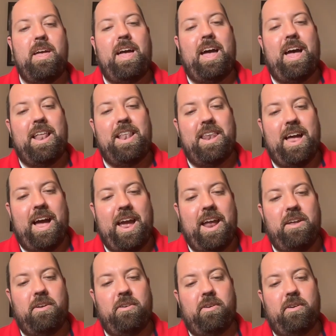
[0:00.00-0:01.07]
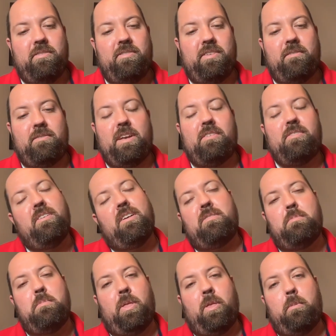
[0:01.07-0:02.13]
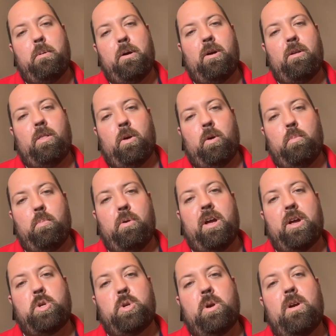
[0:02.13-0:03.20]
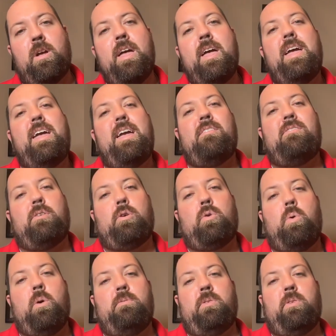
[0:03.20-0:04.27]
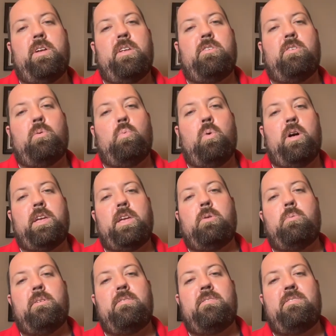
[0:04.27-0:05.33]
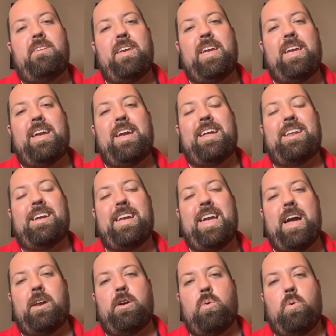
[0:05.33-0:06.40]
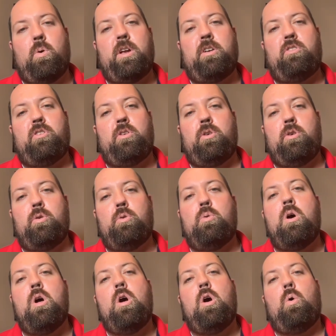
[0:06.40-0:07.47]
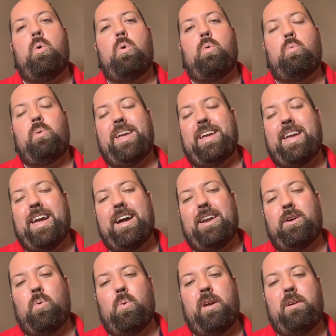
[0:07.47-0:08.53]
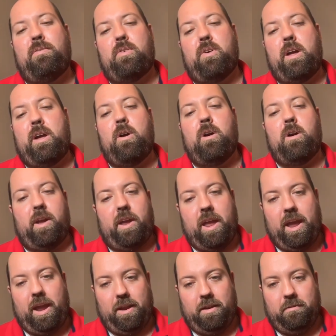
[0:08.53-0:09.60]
A 976 millibar low pressure is equivalent to what you would see in a Category 2 or weak Category 3 hurricane.